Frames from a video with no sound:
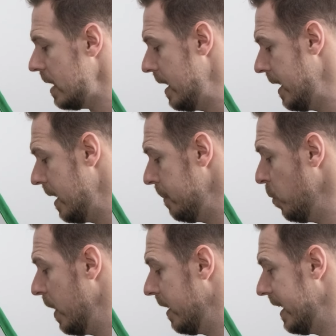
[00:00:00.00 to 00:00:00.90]

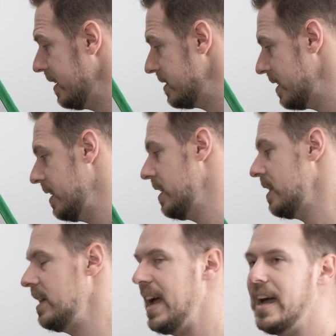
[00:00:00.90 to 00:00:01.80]
whereas
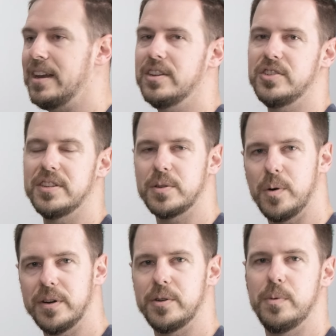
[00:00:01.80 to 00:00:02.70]
the net is just
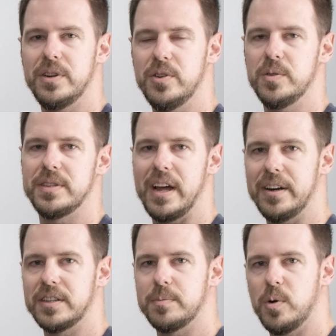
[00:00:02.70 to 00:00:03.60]
going to reduce
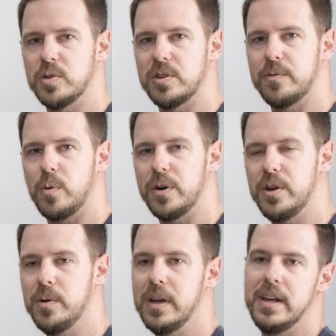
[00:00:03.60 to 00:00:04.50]
that exposure for
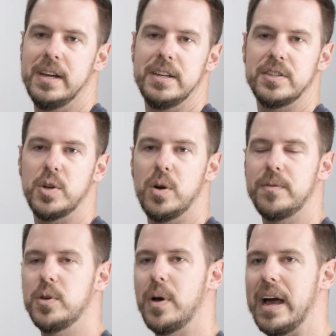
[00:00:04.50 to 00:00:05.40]
you. So
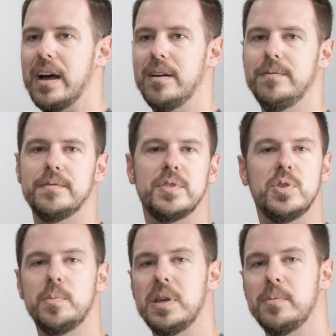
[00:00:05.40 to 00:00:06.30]
if you have
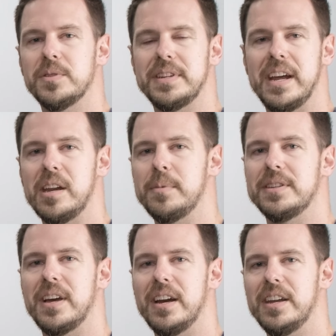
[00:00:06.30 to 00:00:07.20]
2 people standing
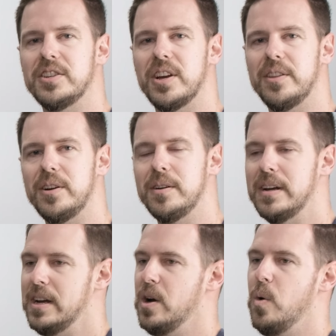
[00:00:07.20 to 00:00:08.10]
beside each
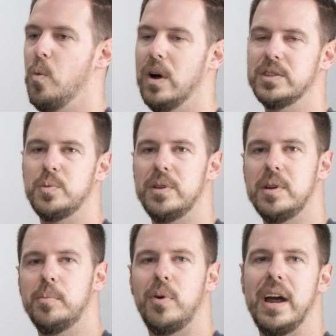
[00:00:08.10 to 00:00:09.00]
other, one's
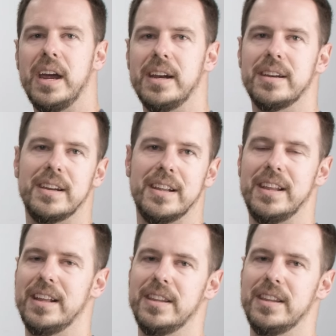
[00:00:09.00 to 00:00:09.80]
really bright and then